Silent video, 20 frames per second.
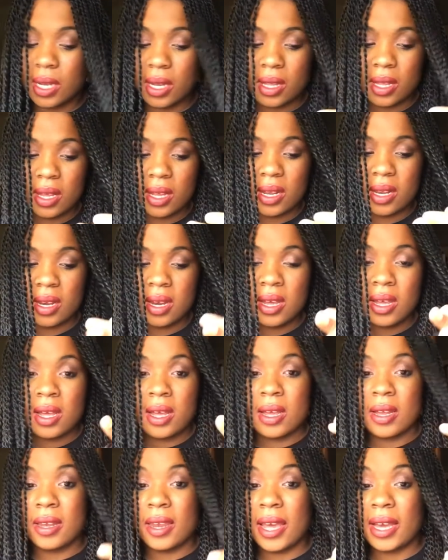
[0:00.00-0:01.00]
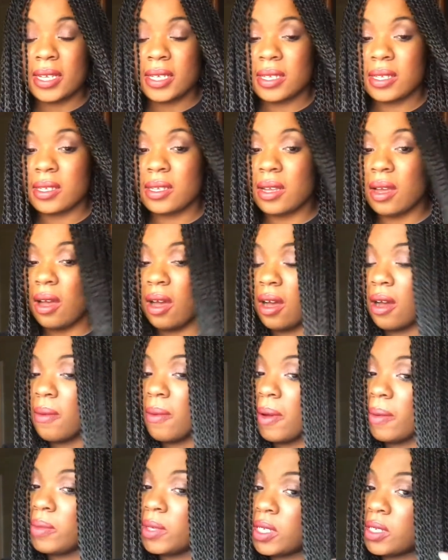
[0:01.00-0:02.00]
And then next,
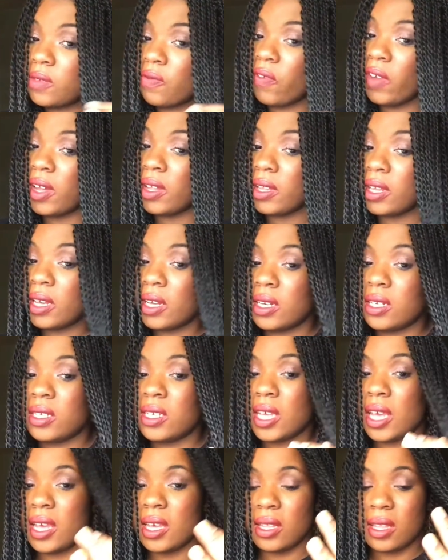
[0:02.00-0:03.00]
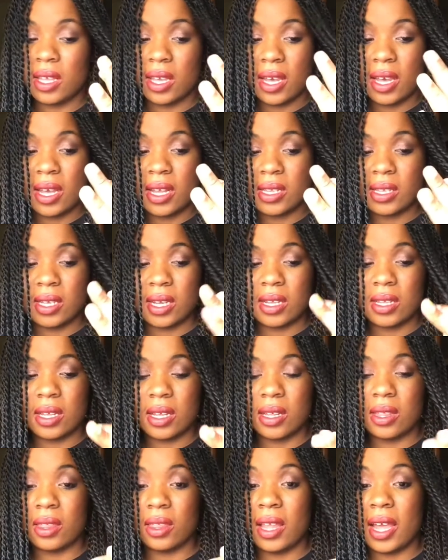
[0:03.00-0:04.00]
I'm just finally going to take the ends and
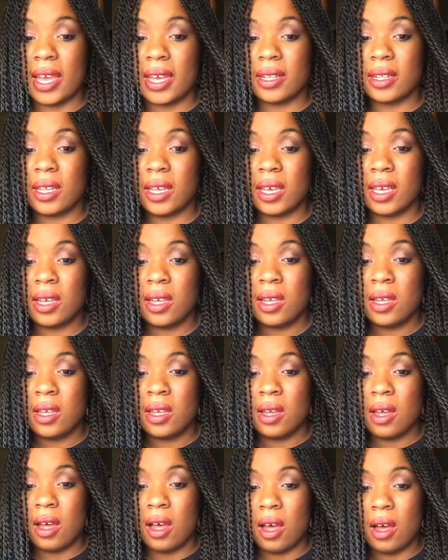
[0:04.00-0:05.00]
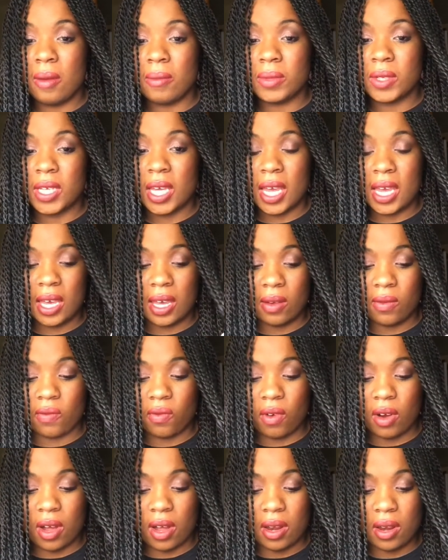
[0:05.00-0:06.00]
then lightly take and
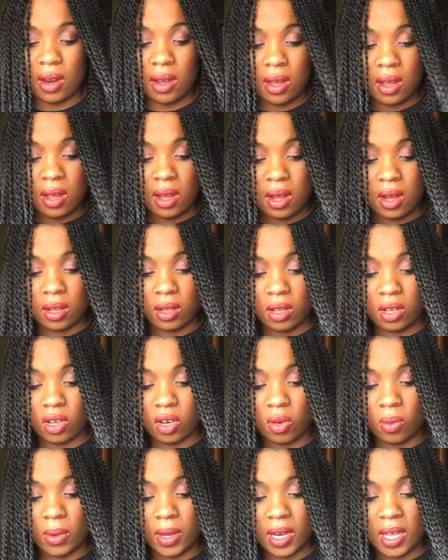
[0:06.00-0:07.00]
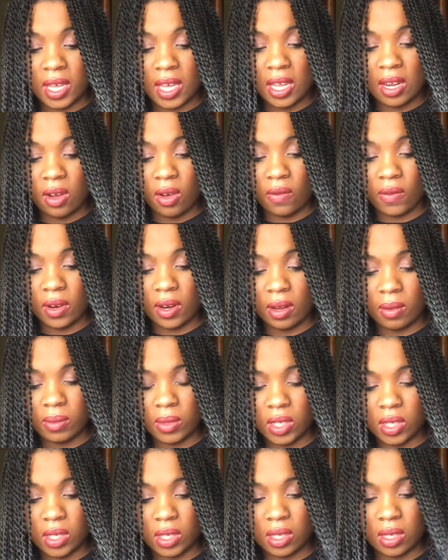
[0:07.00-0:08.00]
run a little bit of heat over them
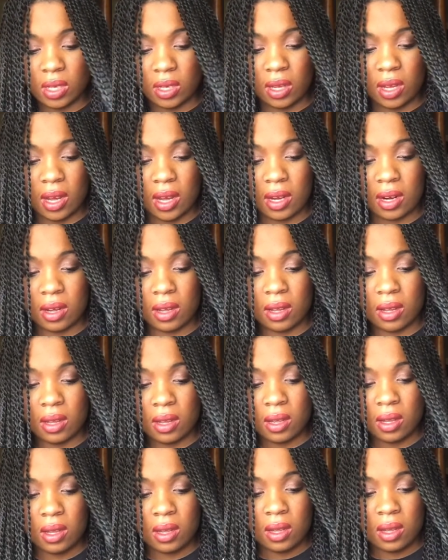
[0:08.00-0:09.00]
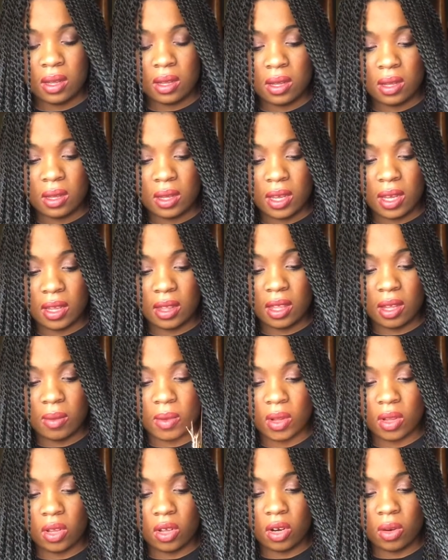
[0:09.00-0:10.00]
just to kind of get them
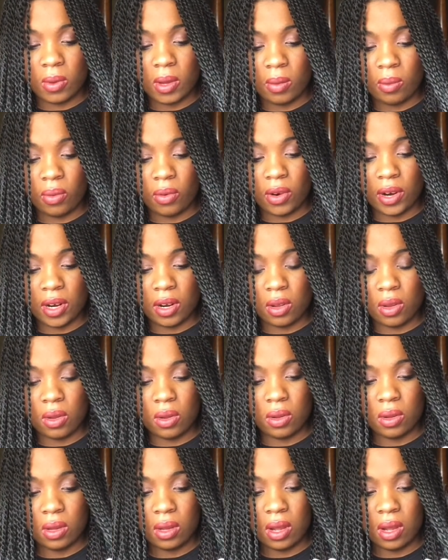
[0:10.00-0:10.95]
a little bit brittle.